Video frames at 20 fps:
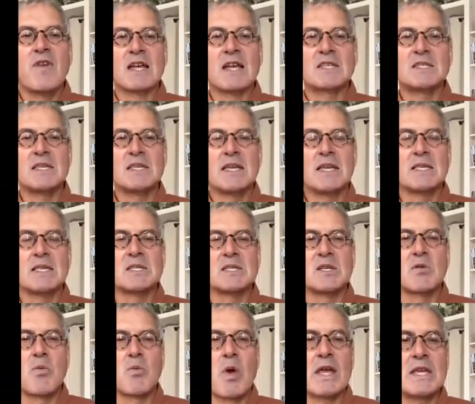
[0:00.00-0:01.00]

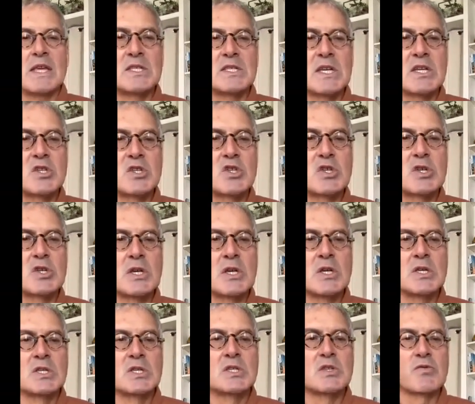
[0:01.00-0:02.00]
vaccines and wastage,
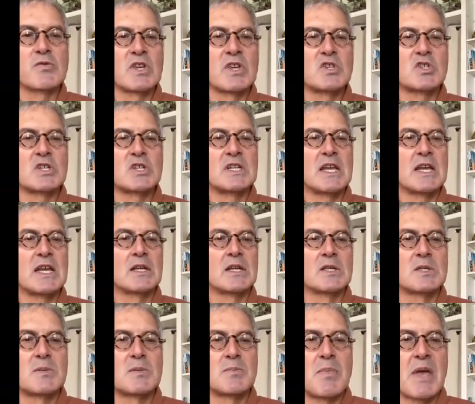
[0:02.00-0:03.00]
syringe and
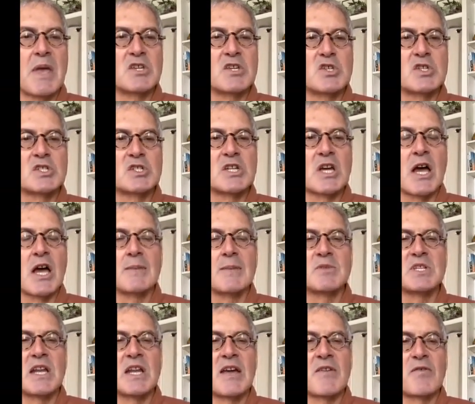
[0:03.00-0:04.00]
needles, patient
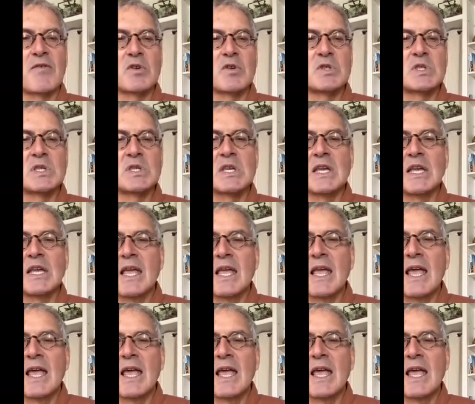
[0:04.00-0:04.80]
times and efforts,